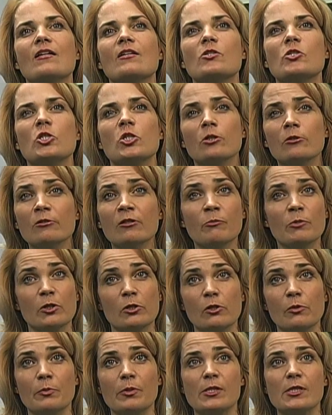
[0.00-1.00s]
Children with
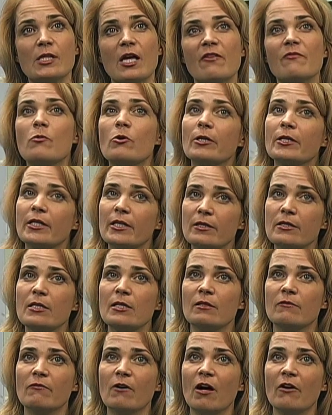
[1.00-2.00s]
lupus have more kidney
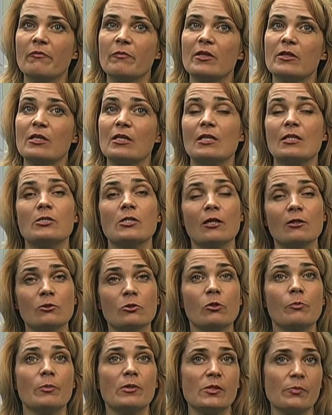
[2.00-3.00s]
involvement than adult
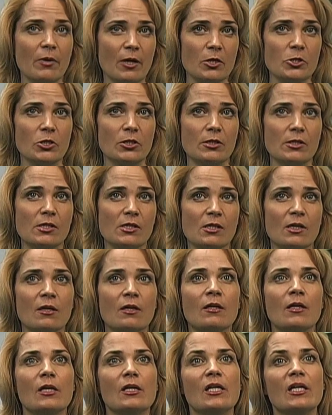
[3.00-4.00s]
lupus patients,
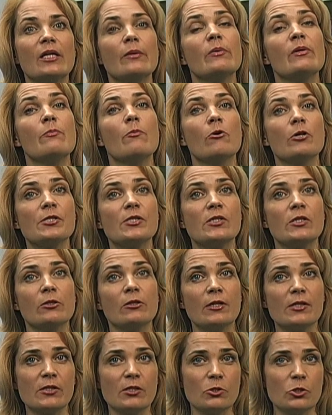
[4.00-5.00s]
and it can be more
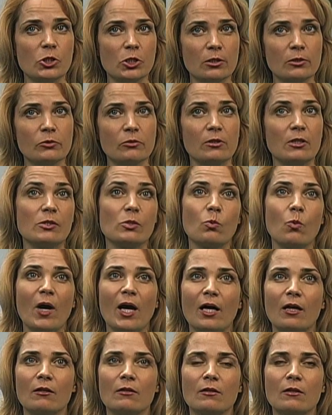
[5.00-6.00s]
serious in children as
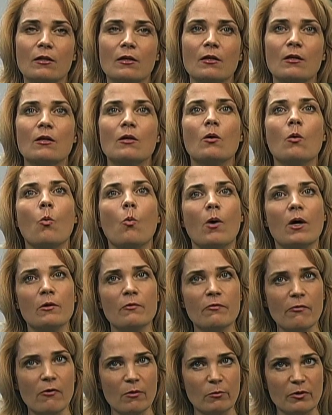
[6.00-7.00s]
well. One
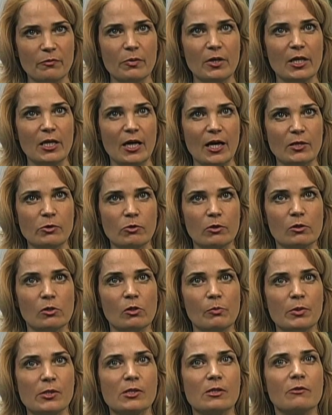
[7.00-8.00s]
form of pediatric
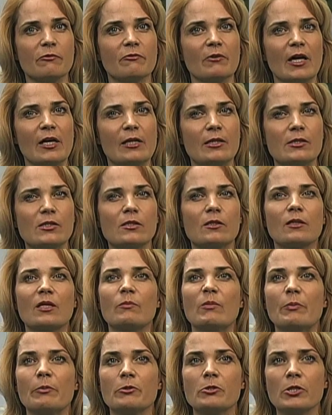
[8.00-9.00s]
lupus nephritis can
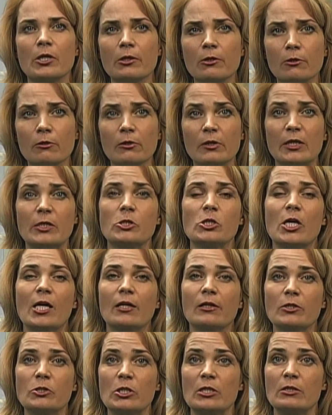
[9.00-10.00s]
be particularly
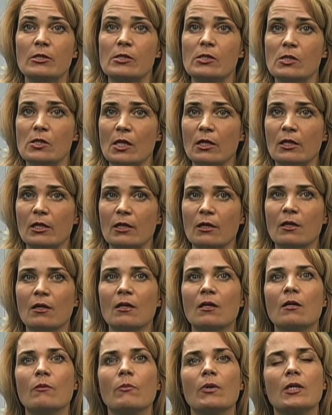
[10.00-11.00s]
challenging to study
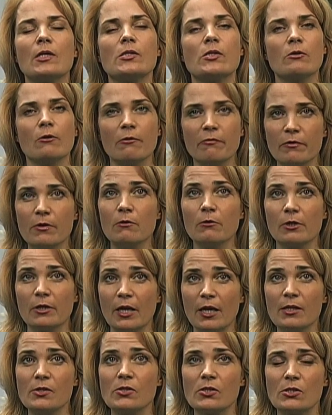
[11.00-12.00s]
because there are fewer
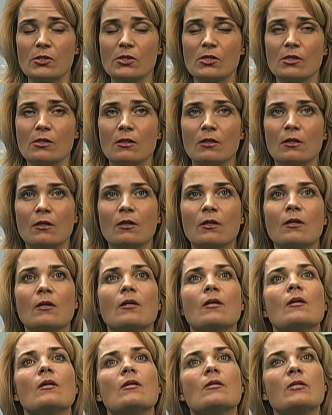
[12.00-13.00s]
cases.
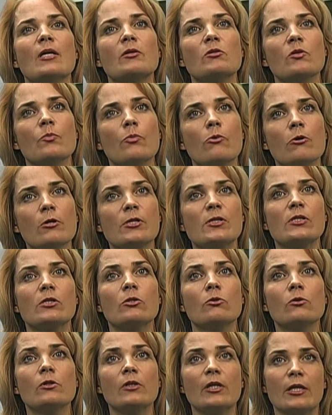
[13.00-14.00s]
Dr. Boris
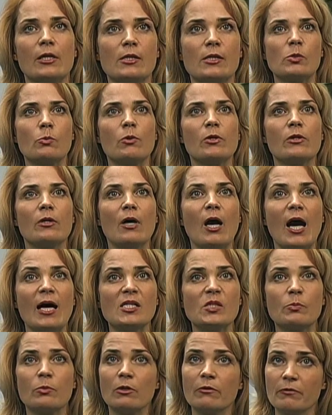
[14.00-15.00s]
Hughley with the
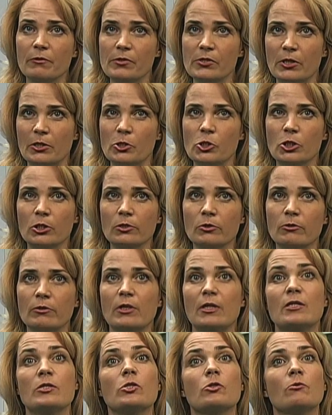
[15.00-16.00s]
Hospital for Sick Children
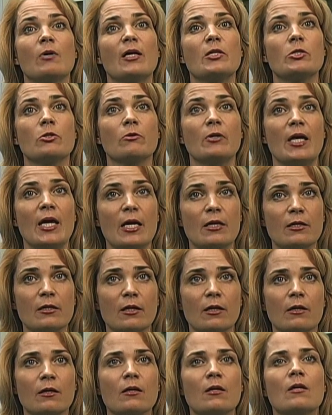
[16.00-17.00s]
in Toronto,
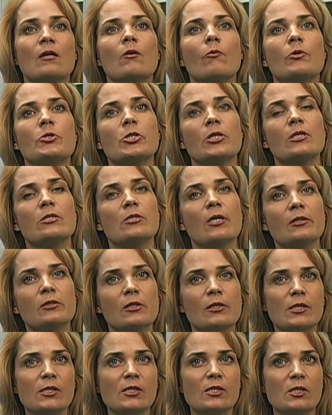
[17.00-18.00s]
Canada, which
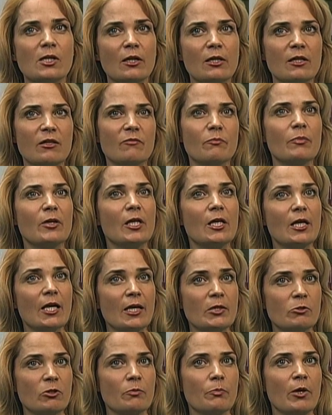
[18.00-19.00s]
conducted a study of
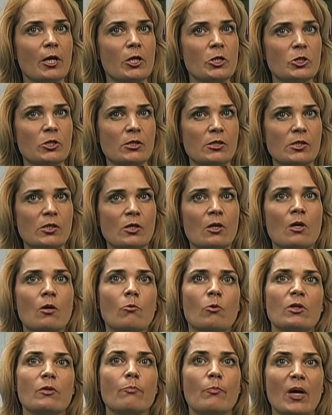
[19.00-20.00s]
pediatric patients
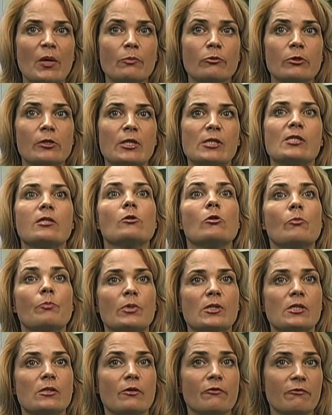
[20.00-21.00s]
with membranous
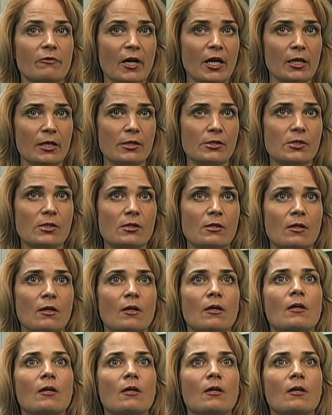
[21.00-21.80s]
lupus nephritis.